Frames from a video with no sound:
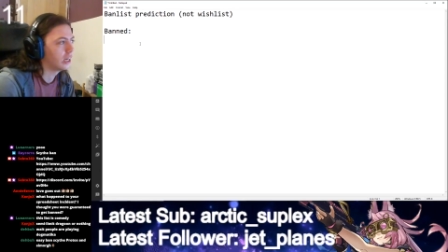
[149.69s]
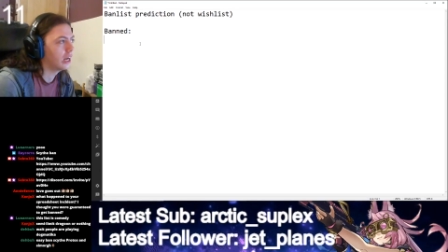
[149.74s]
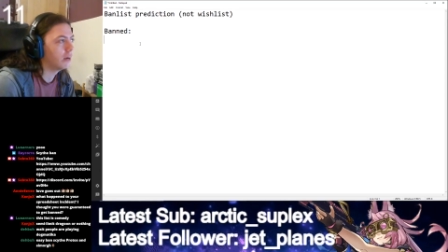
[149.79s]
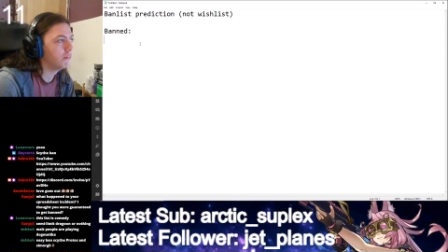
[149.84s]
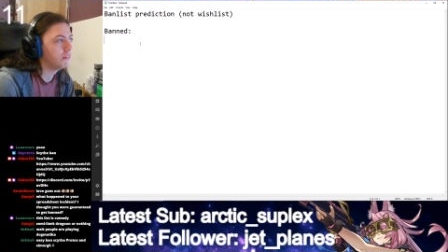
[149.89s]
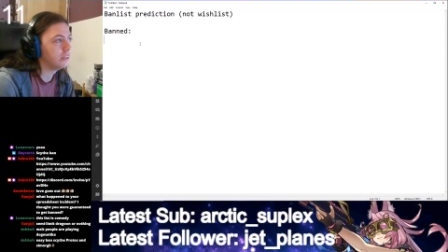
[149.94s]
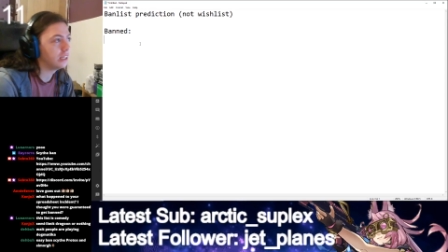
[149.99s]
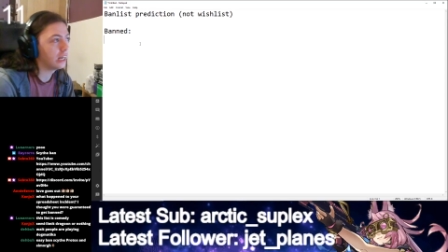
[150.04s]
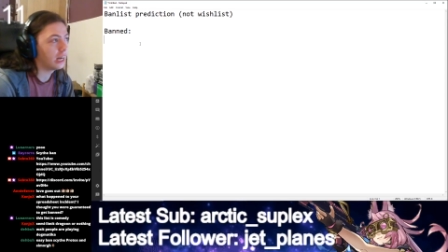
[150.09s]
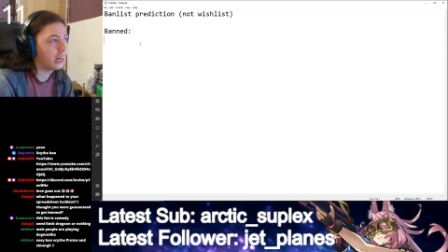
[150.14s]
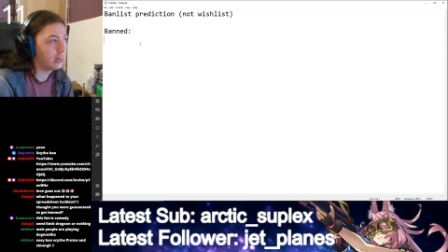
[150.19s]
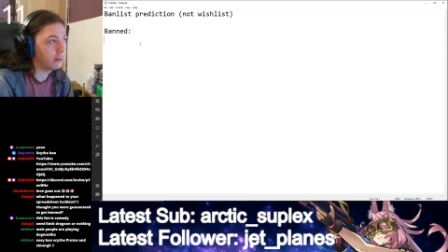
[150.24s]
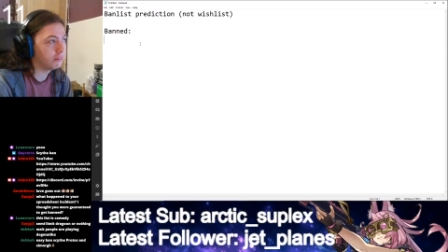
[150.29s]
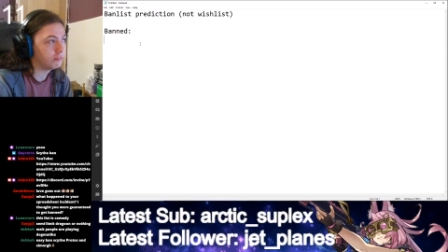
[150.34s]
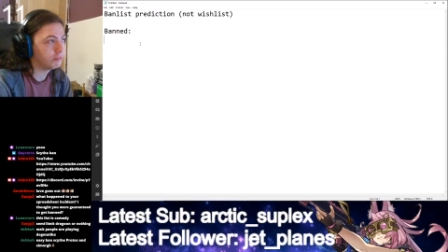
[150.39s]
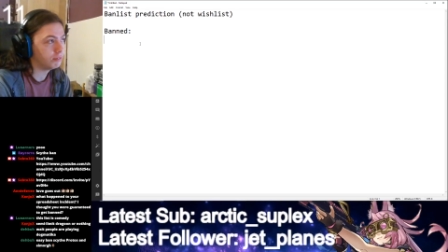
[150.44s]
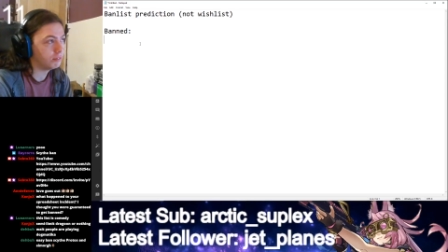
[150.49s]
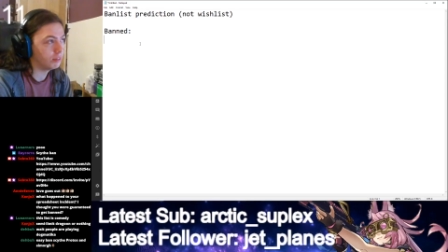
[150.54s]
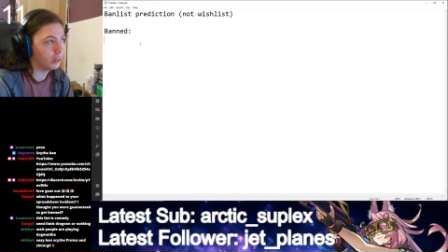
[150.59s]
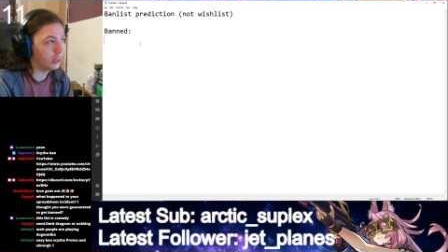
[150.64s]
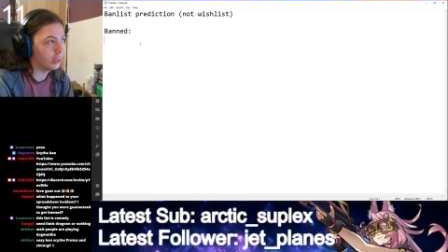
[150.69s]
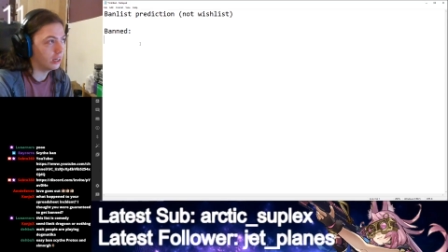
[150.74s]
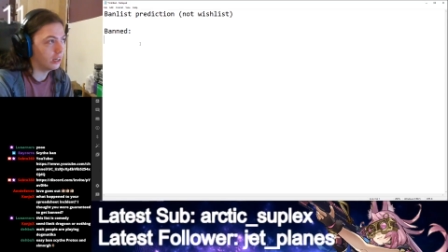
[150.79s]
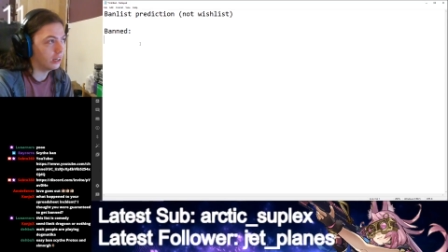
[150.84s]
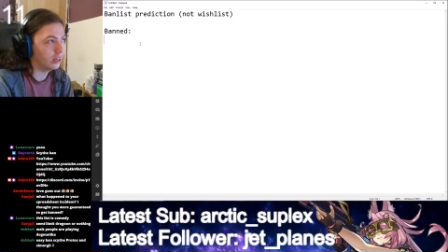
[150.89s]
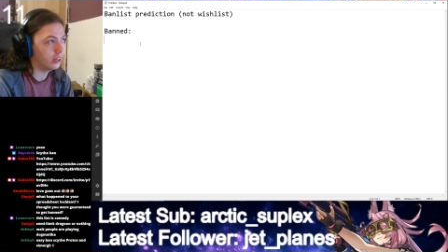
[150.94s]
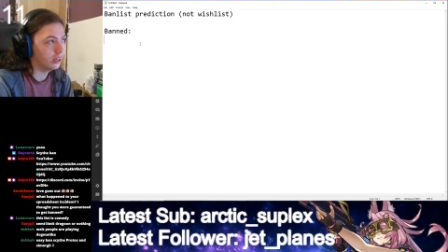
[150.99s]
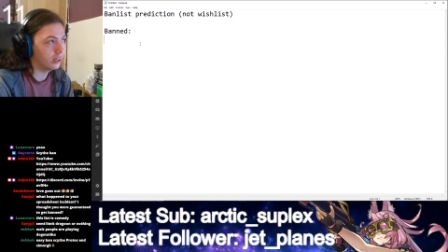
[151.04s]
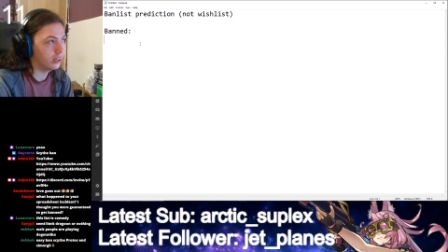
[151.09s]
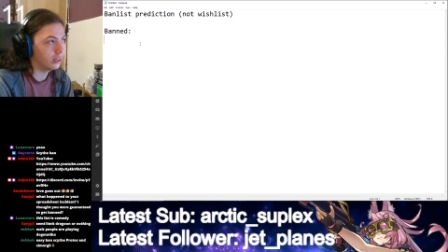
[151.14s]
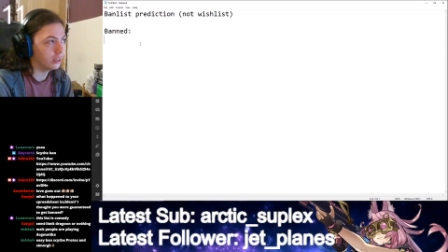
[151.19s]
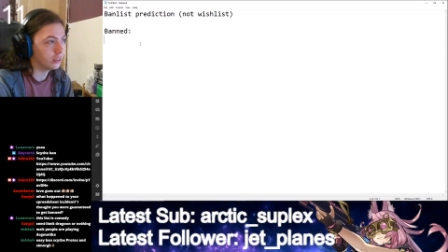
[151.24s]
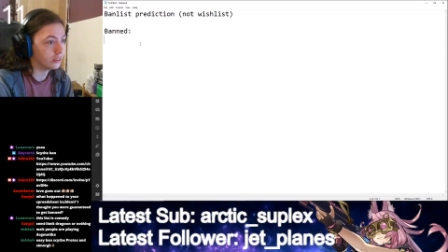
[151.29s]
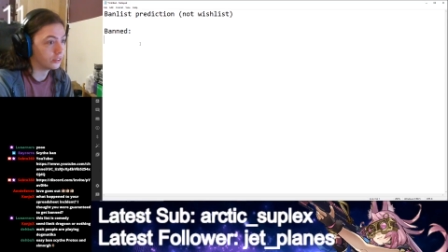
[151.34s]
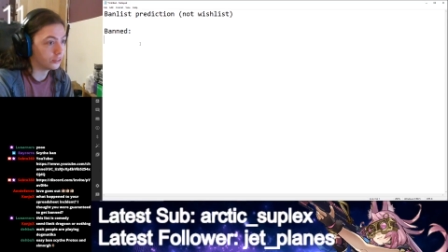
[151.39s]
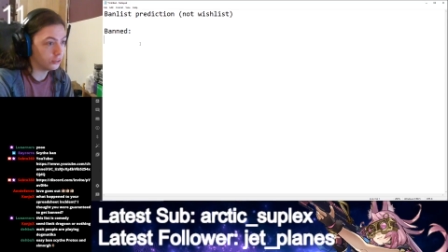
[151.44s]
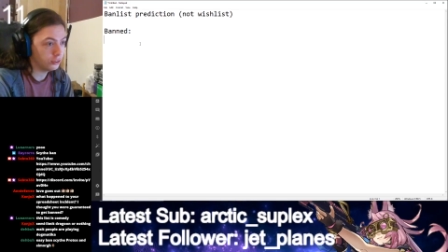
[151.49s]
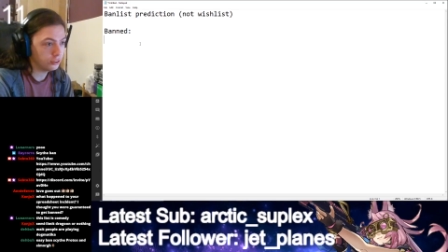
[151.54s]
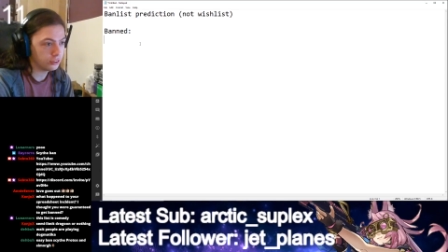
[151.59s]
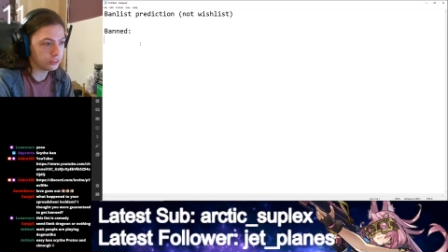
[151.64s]
and we have
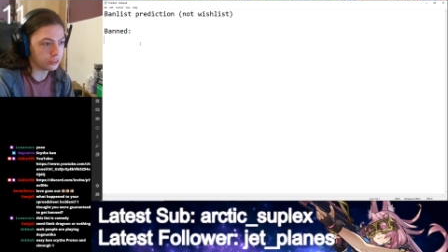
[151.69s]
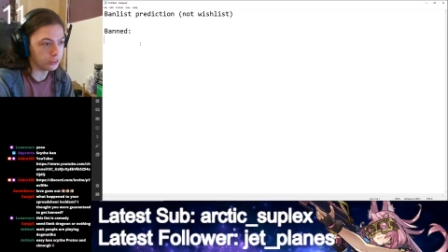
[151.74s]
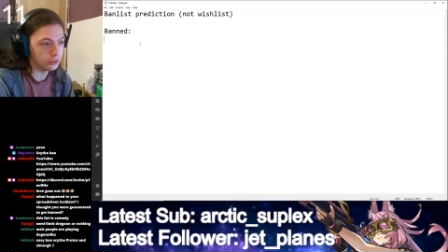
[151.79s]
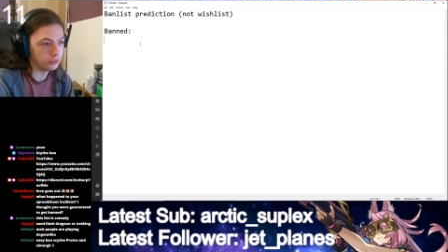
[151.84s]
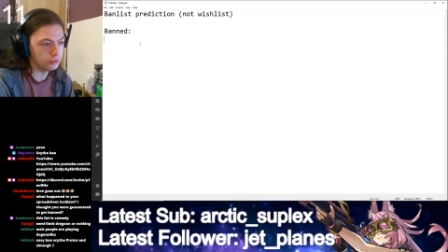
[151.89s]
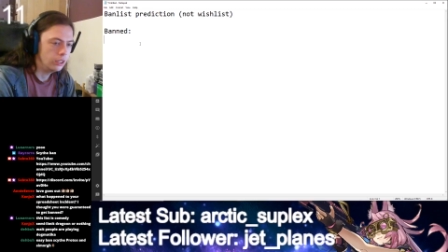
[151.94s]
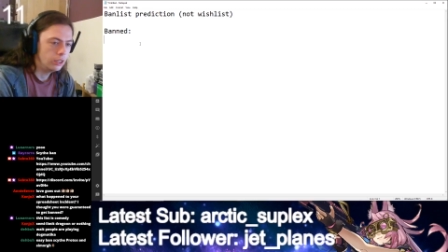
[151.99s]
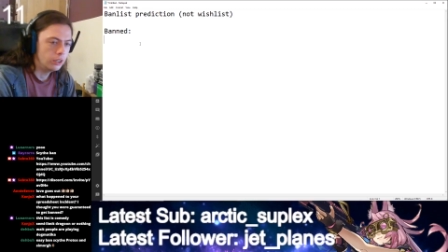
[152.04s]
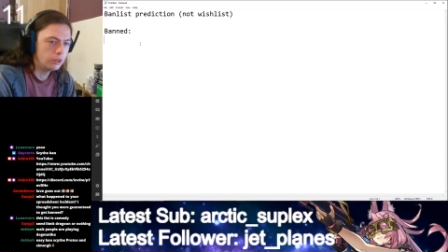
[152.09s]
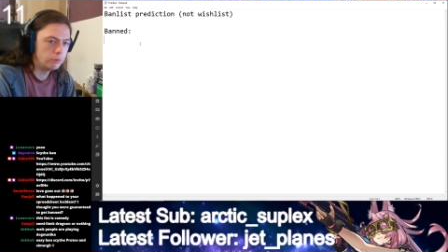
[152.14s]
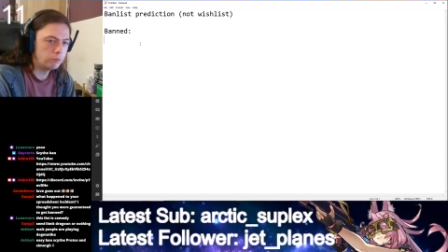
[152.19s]
Sword Soul.